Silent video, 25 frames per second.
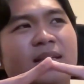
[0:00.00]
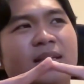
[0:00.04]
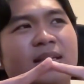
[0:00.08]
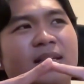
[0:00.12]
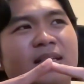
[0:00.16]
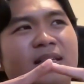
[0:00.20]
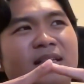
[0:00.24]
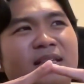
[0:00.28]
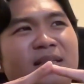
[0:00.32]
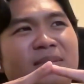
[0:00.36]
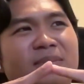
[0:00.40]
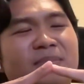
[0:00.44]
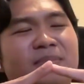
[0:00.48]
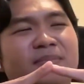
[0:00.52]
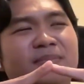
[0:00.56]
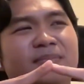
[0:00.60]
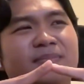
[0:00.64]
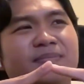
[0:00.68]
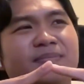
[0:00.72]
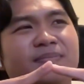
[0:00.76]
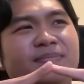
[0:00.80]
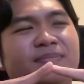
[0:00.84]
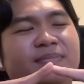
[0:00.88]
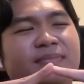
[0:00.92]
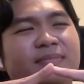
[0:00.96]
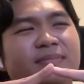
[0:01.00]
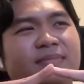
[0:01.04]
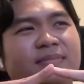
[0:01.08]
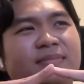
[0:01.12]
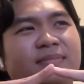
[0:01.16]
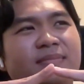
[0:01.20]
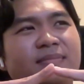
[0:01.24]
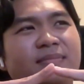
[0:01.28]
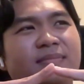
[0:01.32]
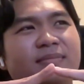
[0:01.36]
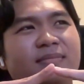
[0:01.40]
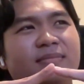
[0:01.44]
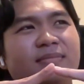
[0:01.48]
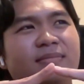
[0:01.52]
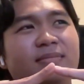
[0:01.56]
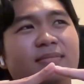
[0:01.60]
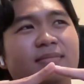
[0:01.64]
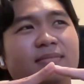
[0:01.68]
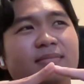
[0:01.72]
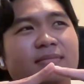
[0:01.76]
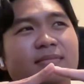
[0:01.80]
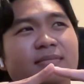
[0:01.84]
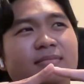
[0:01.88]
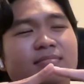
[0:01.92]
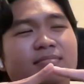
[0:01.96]

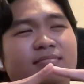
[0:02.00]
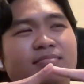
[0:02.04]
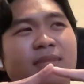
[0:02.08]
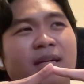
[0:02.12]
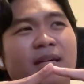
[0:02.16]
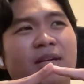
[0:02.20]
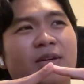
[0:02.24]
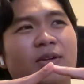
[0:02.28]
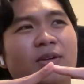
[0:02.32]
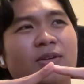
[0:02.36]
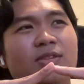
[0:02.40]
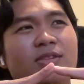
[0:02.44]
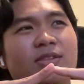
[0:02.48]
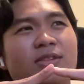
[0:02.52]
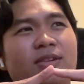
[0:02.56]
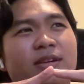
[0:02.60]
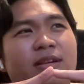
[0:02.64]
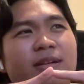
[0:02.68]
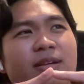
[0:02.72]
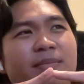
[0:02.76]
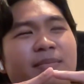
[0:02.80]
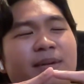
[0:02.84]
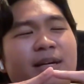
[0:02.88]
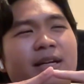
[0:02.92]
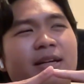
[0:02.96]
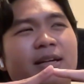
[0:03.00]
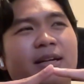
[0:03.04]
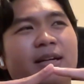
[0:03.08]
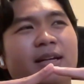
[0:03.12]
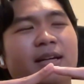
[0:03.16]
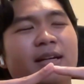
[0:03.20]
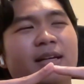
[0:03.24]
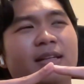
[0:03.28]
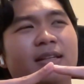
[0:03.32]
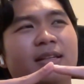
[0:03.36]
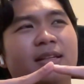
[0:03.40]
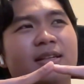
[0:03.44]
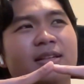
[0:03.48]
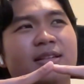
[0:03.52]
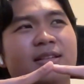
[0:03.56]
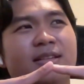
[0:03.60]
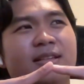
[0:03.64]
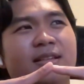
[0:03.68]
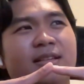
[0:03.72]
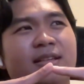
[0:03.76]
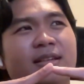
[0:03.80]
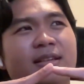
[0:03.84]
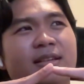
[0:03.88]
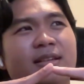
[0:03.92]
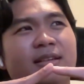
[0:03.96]
But also in America,
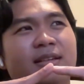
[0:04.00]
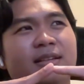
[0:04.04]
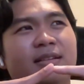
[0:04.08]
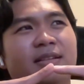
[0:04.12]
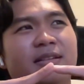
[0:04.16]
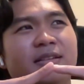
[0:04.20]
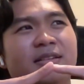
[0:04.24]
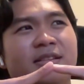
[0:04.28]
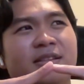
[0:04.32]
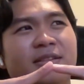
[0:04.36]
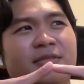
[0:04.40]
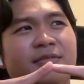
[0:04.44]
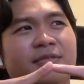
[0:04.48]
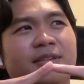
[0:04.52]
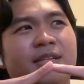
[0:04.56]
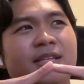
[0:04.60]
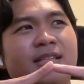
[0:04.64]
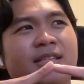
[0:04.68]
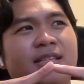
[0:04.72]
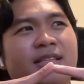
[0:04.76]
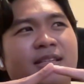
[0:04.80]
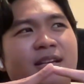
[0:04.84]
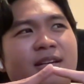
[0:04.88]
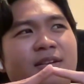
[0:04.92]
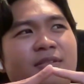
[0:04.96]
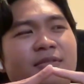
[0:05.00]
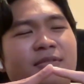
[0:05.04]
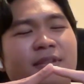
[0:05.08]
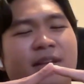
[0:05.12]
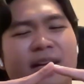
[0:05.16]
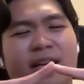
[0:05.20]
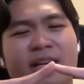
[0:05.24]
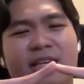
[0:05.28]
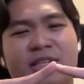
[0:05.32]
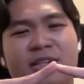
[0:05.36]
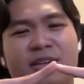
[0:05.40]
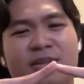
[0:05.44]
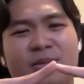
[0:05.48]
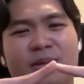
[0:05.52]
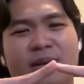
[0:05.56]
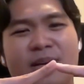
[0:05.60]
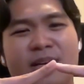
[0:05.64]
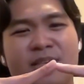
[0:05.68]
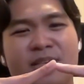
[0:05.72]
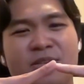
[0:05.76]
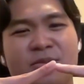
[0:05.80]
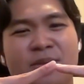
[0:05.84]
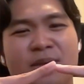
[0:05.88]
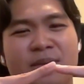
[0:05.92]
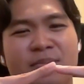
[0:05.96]
there's the visa of like
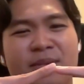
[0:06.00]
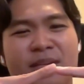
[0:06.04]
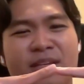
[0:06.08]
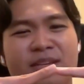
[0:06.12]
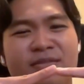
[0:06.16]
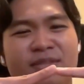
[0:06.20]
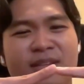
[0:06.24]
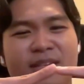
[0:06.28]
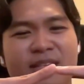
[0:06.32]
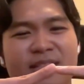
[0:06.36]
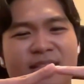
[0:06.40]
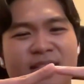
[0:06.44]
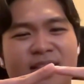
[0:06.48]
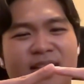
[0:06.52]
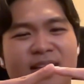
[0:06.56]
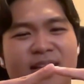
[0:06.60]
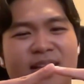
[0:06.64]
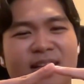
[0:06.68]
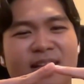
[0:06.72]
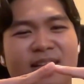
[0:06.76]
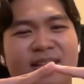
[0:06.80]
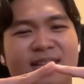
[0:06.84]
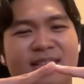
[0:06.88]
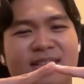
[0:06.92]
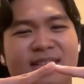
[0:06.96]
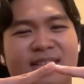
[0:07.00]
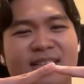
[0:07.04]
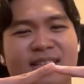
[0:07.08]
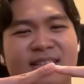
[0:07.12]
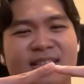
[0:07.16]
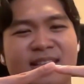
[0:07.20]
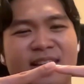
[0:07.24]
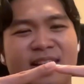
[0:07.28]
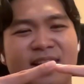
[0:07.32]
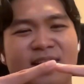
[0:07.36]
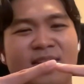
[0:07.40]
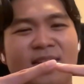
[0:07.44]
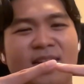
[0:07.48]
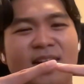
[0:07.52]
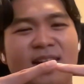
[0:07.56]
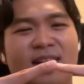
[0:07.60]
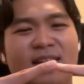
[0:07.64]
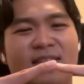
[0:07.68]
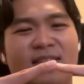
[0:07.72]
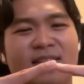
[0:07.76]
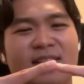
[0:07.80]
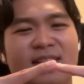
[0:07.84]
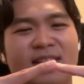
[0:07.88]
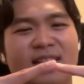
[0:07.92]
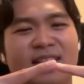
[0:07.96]
H1B visa, and it's like a
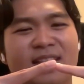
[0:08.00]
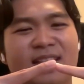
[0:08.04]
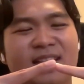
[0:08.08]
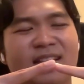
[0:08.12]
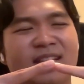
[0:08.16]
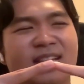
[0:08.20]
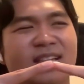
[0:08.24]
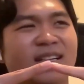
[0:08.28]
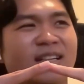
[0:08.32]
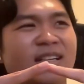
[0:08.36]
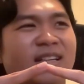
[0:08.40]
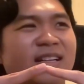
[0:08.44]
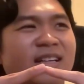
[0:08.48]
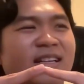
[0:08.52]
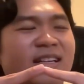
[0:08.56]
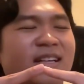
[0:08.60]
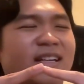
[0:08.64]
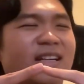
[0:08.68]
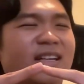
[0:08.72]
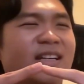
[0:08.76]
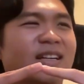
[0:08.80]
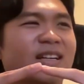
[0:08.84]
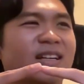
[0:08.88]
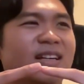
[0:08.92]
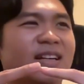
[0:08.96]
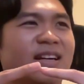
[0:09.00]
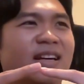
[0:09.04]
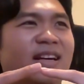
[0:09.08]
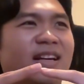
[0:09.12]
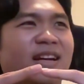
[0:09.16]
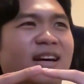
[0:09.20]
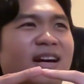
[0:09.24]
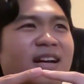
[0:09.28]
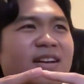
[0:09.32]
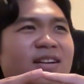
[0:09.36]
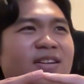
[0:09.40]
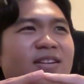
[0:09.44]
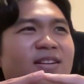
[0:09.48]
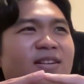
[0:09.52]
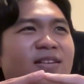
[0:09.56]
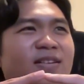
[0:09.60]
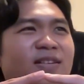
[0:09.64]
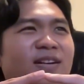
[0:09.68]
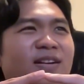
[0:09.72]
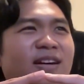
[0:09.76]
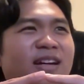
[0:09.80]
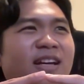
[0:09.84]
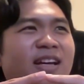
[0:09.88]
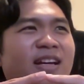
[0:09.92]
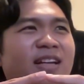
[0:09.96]
lottery. And I don't
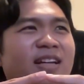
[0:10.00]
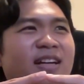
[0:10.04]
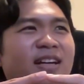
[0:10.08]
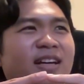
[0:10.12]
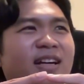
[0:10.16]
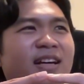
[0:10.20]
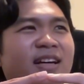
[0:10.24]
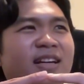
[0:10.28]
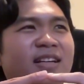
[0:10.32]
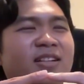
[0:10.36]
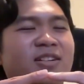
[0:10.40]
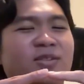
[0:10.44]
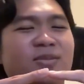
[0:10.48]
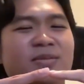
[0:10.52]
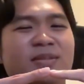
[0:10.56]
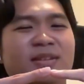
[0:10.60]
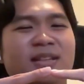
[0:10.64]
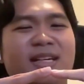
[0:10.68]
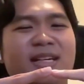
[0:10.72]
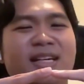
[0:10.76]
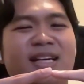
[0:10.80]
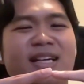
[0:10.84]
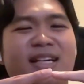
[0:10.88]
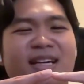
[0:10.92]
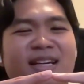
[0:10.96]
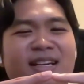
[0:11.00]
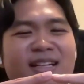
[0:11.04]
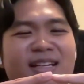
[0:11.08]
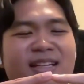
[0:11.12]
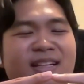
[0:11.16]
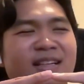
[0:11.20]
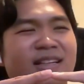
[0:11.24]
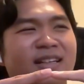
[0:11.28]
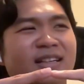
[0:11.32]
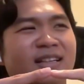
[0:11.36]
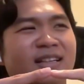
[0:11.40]
know, I kind of don't like